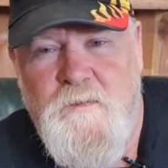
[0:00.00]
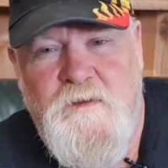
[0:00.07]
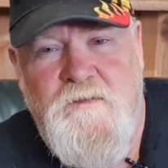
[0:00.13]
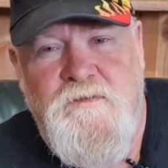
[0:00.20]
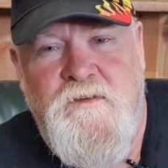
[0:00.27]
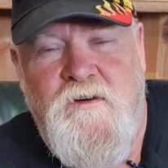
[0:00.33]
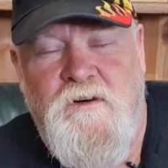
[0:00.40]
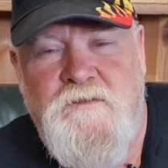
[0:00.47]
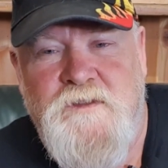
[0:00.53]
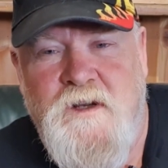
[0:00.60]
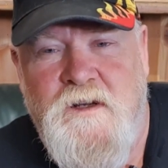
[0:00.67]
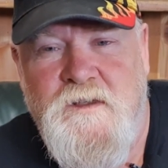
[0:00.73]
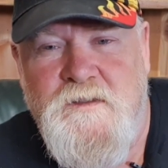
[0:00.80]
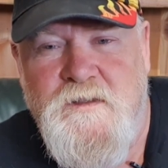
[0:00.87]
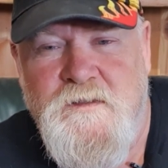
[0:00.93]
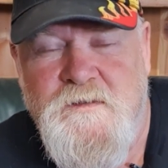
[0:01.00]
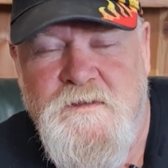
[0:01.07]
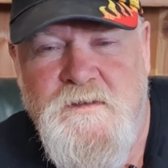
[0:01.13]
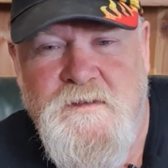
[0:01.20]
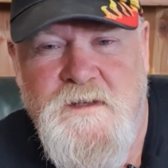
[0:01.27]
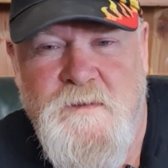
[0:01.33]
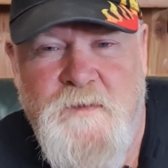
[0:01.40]
5 days
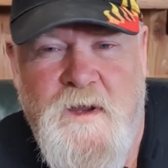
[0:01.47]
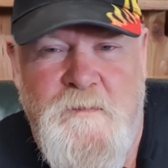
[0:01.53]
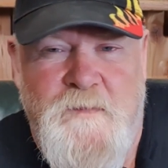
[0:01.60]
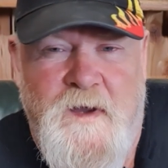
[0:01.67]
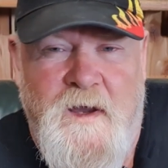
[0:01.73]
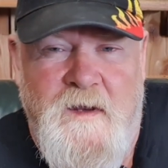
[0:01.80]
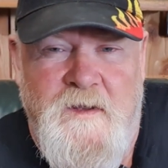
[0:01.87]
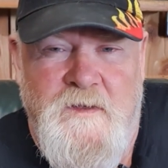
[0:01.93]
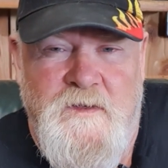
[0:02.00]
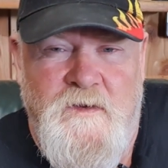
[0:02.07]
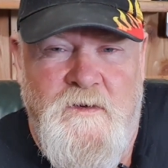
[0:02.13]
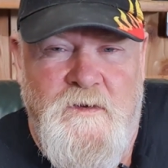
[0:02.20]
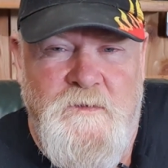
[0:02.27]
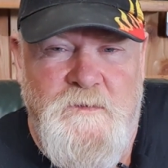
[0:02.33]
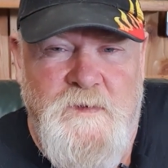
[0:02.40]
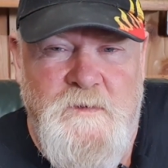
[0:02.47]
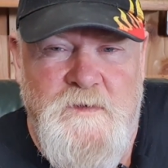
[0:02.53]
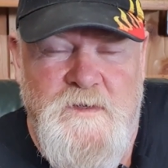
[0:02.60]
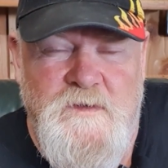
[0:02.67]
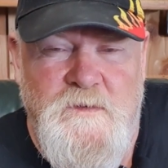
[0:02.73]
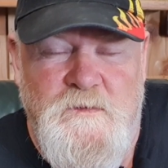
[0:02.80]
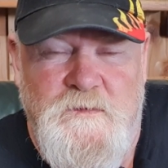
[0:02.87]
since our mate Marty had died, and we were
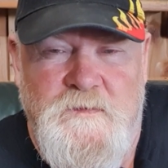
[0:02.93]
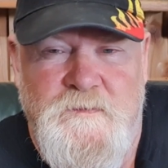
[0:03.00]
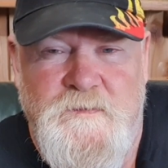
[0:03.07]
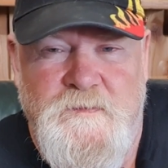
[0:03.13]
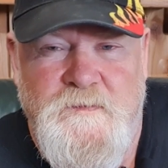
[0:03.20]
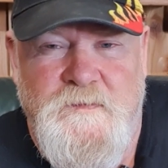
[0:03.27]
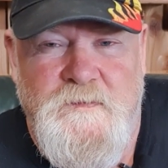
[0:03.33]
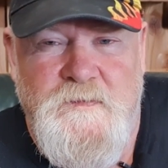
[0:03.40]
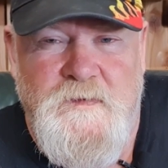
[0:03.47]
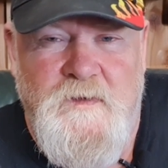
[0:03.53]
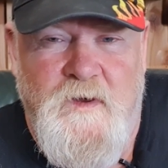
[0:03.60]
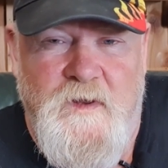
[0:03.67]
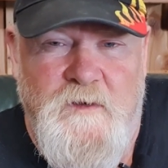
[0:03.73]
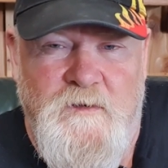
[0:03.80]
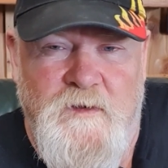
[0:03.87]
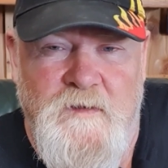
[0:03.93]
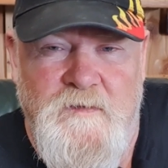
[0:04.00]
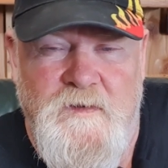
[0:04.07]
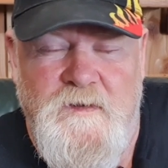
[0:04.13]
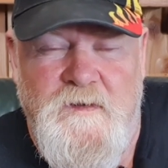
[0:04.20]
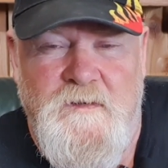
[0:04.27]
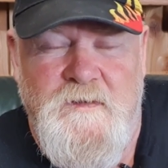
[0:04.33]
still kind of
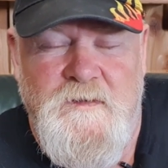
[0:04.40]
grieving and